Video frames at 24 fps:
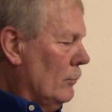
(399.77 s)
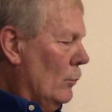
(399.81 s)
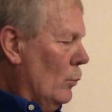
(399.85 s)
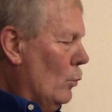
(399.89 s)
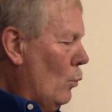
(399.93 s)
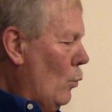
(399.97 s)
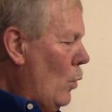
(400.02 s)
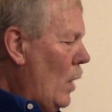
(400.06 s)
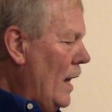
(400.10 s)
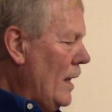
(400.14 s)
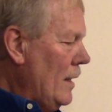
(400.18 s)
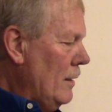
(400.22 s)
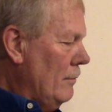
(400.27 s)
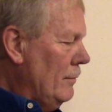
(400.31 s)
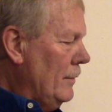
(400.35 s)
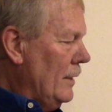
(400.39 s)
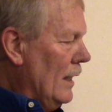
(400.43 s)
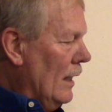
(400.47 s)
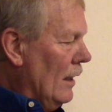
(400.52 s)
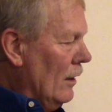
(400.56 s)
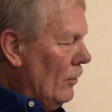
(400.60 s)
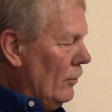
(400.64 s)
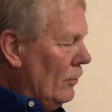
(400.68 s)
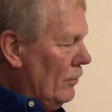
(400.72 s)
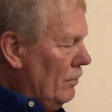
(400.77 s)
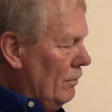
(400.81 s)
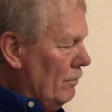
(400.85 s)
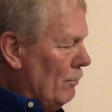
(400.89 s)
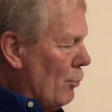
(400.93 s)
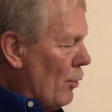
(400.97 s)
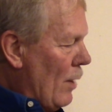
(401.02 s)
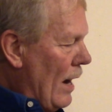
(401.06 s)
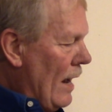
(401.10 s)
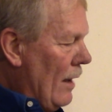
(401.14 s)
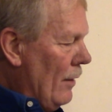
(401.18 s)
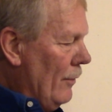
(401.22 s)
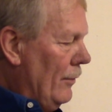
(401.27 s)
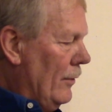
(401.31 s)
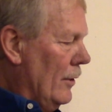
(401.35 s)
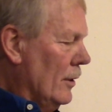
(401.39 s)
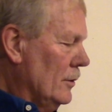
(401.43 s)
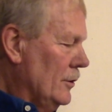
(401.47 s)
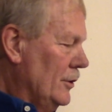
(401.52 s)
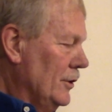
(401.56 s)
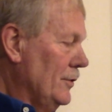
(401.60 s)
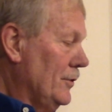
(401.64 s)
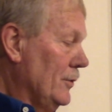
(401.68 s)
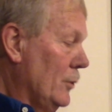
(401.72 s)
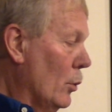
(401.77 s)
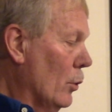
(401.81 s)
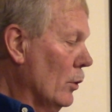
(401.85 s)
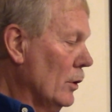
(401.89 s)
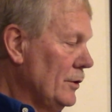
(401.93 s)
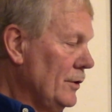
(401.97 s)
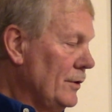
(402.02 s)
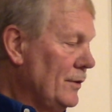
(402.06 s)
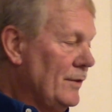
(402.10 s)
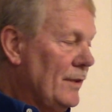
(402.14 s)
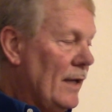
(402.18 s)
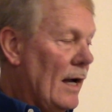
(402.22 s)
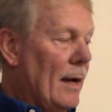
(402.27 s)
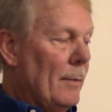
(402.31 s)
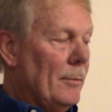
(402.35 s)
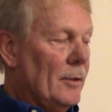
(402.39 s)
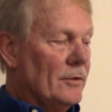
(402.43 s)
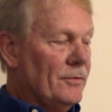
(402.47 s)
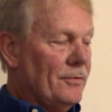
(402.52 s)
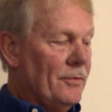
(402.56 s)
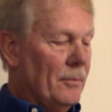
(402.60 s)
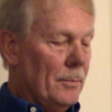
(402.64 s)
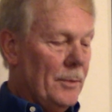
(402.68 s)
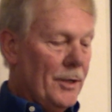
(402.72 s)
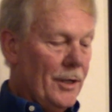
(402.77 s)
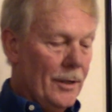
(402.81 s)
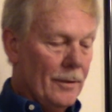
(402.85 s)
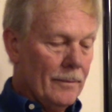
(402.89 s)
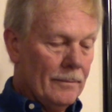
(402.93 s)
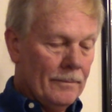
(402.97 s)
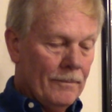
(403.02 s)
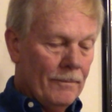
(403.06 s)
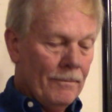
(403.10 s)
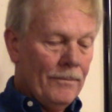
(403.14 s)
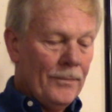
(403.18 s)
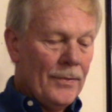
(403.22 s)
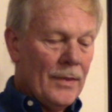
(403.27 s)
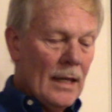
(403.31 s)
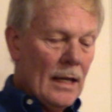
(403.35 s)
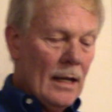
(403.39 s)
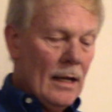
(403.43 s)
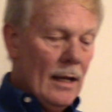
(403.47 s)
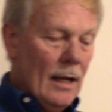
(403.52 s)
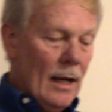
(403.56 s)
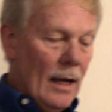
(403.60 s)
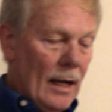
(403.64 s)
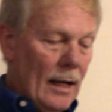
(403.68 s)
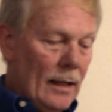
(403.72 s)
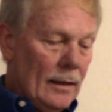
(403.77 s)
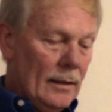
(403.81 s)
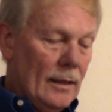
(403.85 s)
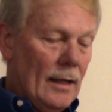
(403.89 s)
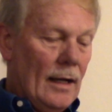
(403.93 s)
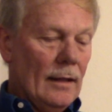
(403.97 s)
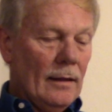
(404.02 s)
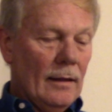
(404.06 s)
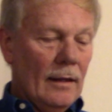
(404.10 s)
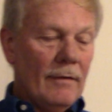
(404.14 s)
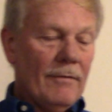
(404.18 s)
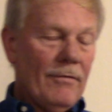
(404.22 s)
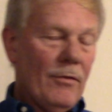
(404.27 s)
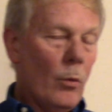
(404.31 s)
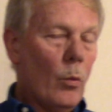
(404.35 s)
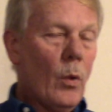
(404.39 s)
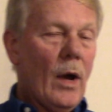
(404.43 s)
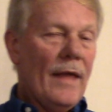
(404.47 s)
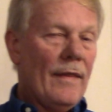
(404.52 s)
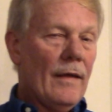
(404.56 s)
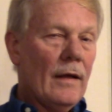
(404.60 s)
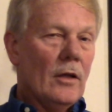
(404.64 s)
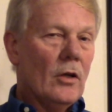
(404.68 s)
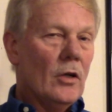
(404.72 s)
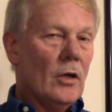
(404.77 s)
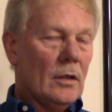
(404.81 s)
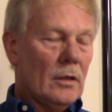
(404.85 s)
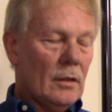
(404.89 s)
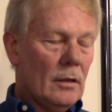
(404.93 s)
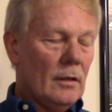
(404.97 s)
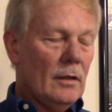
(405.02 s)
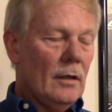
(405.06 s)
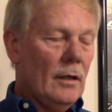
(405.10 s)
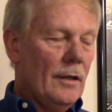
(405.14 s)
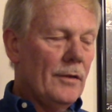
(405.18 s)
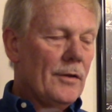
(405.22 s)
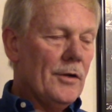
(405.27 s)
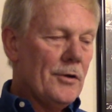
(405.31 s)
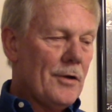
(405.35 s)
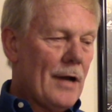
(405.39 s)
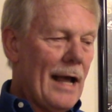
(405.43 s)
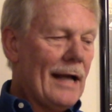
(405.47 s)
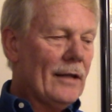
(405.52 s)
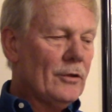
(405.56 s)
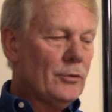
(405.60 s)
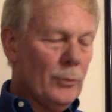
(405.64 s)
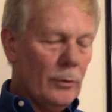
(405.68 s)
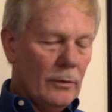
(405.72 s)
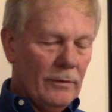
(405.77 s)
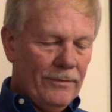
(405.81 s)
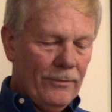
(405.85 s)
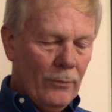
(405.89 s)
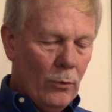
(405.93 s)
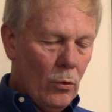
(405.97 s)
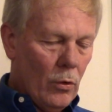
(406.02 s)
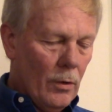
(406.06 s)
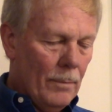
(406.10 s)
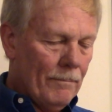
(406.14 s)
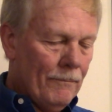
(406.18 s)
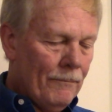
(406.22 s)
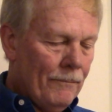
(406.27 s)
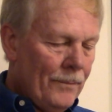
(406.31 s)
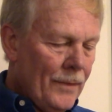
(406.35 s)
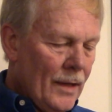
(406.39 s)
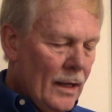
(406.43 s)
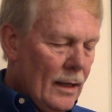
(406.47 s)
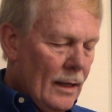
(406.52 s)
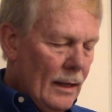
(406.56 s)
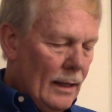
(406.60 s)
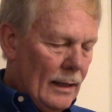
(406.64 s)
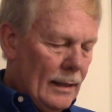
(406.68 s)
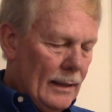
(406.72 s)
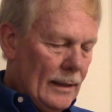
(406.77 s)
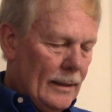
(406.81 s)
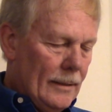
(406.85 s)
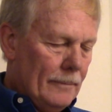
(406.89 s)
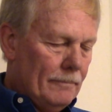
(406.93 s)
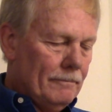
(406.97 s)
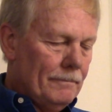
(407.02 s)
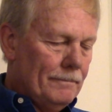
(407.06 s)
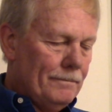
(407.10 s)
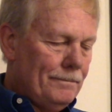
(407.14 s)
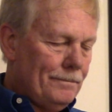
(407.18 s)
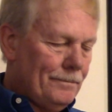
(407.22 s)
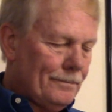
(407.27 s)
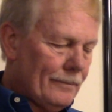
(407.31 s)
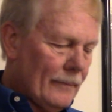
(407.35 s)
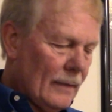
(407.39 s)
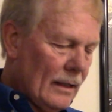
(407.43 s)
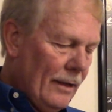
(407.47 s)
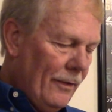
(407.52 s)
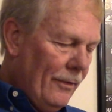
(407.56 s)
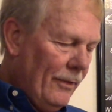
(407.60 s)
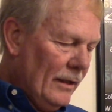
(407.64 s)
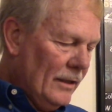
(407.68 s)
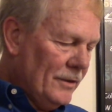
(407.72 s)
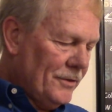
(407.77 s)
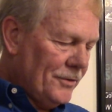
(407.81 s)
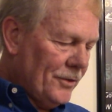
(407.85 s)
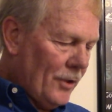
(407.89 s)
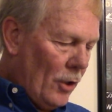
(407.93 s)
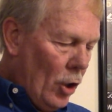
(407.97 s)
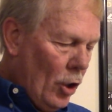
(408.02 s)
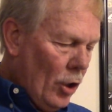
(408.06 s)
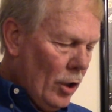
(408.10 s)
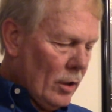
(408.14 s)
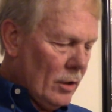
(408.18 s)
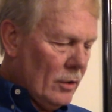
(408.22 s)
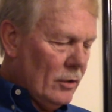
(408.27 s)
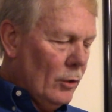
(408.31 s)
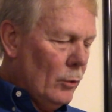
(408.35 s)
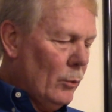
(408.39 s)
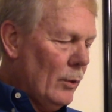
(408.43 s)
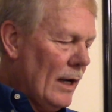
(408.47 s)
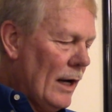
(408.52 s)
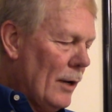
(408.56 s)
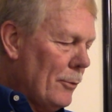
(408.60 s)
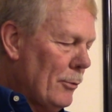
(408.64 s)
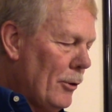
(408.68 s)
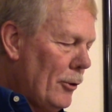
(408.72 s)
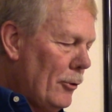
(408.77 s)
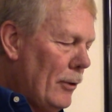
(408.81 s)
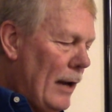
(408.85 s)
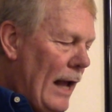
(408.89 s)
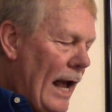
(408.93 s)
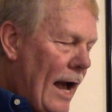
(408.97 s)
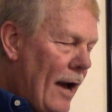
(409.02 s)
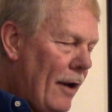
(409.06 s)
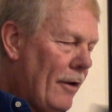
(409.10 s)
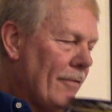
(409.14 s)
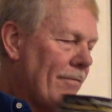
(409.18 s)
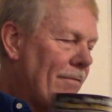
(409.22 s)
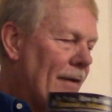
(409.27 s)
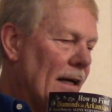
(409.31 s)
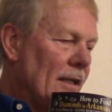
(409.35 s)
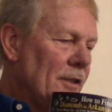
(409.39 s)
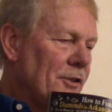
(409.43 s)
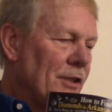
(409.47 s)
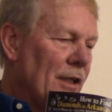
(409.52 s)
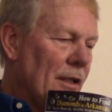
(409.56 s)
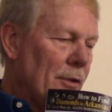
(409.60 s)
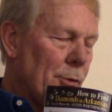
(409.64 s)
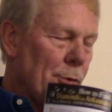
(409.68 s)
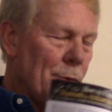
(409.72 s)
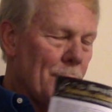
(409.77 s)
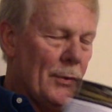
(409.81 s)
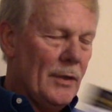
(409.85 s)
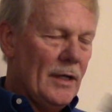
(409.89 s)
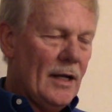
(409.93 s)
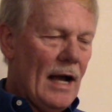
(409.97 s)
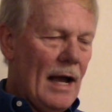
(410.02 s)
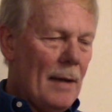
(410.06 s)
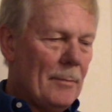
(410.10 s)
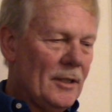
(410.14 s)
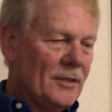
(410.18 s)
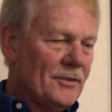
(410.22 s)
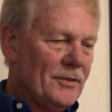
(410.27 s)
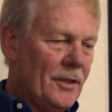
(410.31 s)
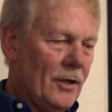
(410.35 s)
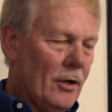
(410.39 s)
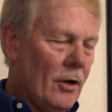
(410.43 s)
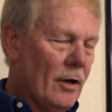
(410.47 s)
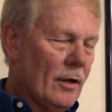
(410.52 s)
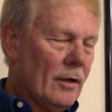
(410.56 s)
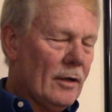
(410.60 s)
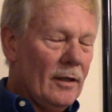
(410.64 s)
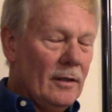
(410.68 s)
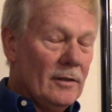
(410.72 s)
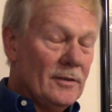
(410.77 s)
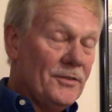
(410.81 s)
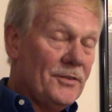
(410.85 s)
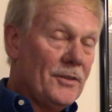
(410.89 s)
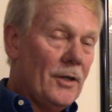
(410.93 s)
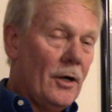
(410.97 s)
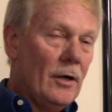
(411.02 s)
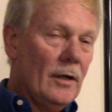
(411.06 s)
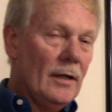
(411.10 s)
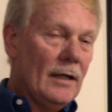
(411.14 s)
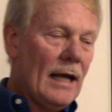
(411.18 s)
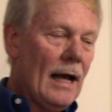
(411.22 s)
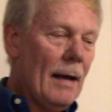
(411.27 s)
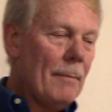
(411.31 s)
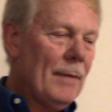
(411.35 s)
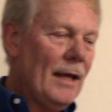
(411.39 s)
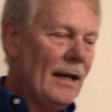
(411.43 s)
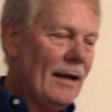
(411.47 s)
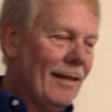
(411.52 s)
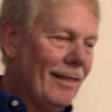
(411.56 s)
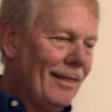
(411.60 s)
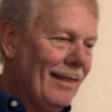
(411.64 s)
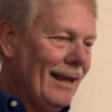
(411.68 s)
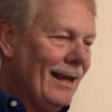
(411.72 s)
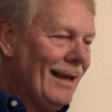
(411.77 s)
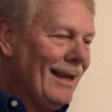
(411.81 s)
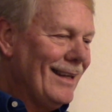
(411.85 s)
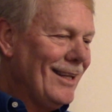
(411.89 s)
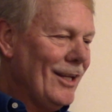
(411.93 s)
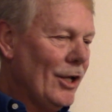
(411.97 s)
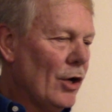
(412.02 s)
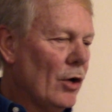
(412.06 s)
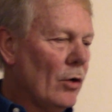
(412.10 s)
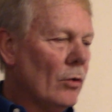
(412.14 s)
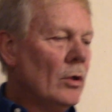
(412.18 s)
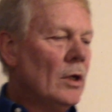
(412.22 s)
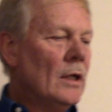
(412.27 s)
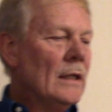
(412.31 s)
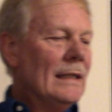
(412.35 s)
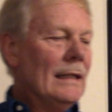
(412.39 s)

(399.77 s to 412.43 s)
white, yellow, brown, they're just gorgeous diamonds from here. I love the way they look in their natural form. This article, when I wrote How to Find Genuine Diamonds in Arkansas, it got me to thinking, you know,